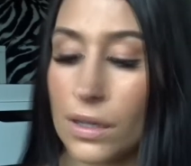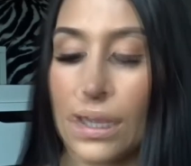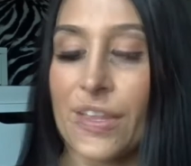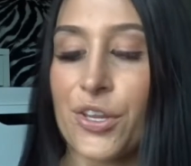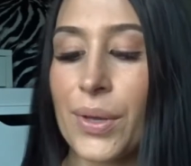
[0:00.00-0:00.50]

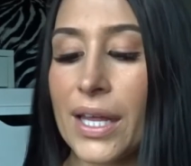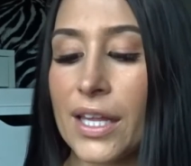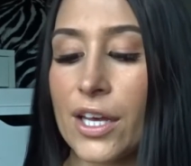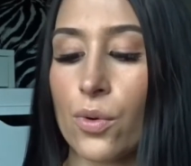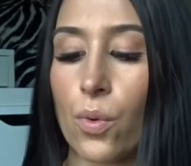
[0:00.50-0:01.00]
And then you get
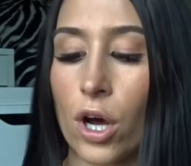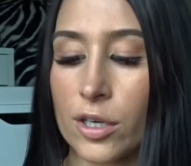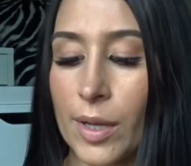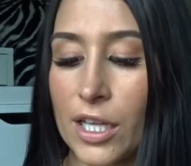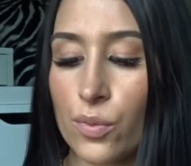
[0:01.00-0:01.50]
like
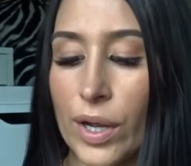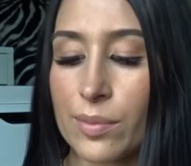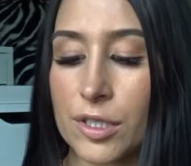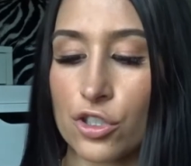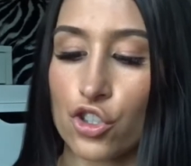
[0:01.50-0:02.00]
watermelon
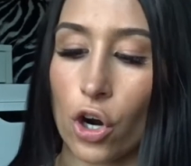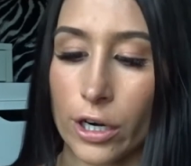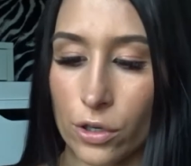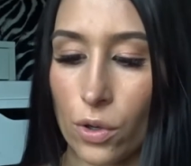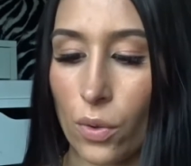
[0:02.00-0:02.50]
wipes and
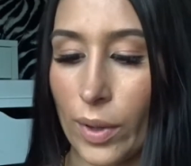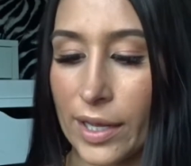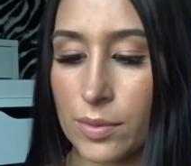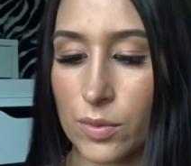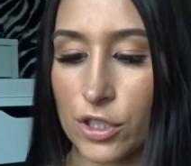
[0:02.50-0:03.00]
charcoal
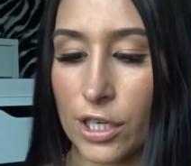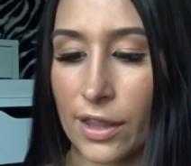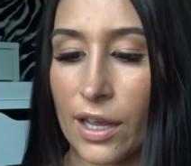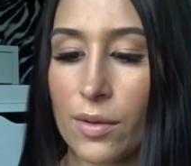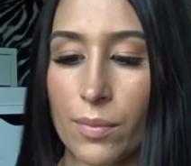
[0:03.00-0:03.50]
wipes, which I
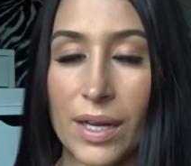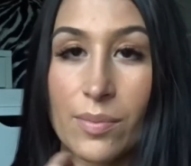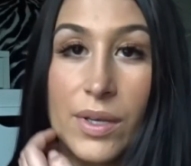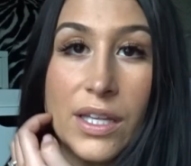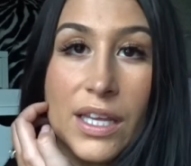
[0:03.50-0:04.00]
think
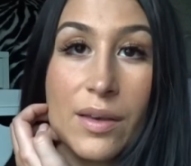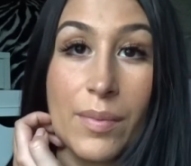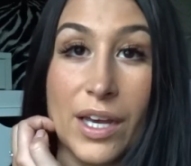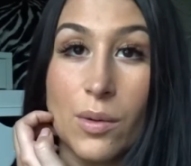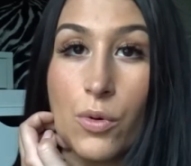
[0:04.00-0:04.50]
might be like
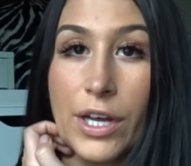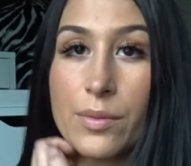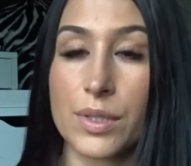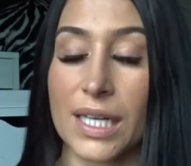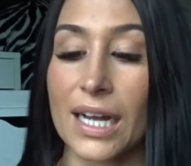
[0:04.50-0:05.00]
makeup
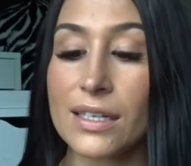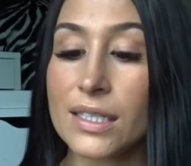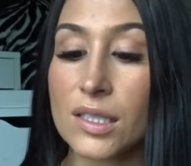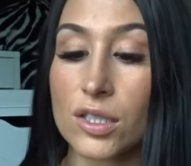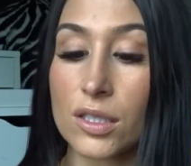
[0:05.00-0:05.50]
wipes. That
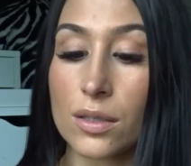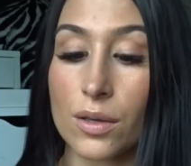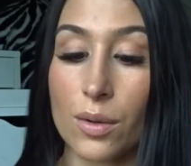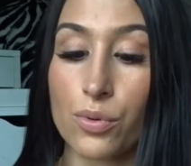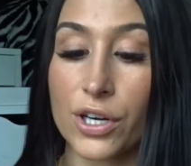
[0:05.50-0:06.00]
is
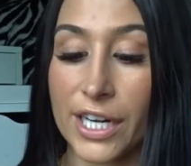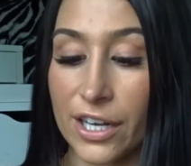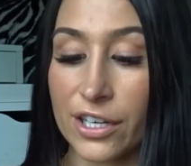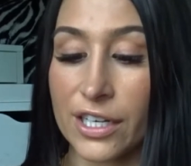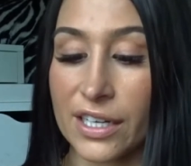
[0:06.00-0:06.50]
a
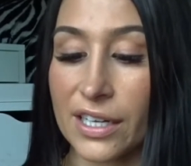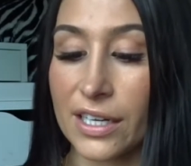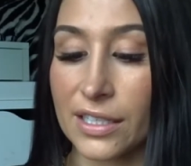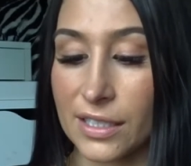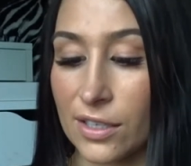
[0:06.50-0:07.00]
pretty
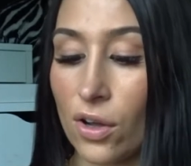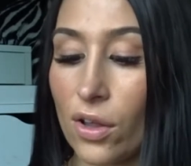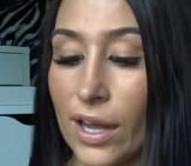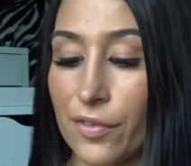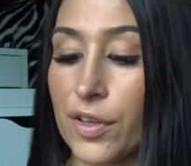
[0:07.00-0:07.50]
good
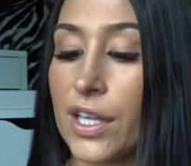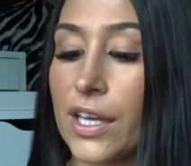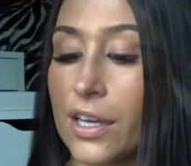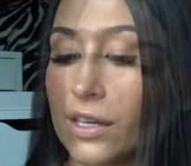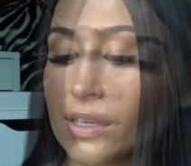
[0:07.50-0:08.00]
deal, I feel
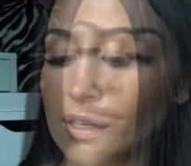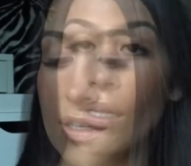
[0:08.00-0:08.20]
like.